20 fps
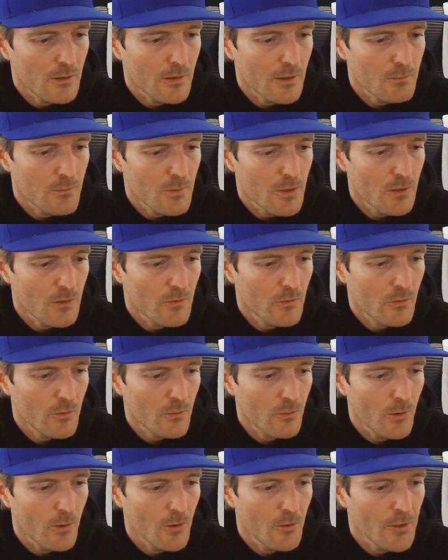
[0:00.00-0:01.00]
Let me
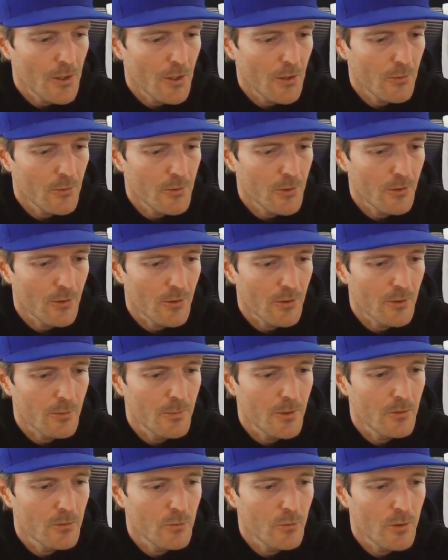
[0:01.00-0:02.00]
scroll down here a little
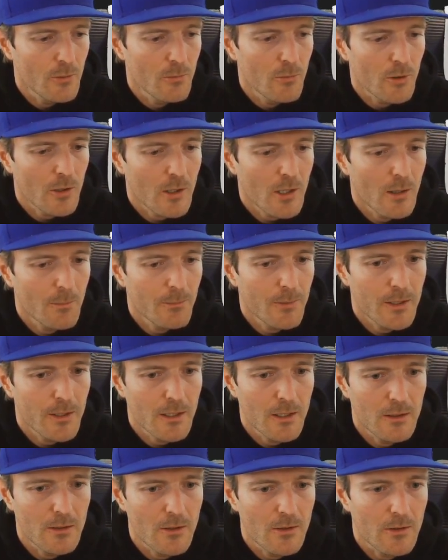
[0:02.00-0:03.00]
bit to the more
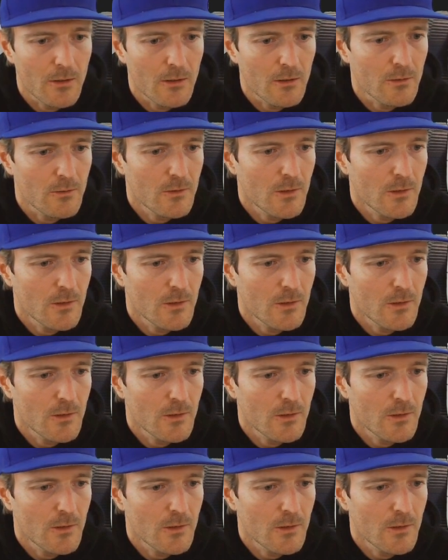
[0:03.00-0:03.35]
complicated things.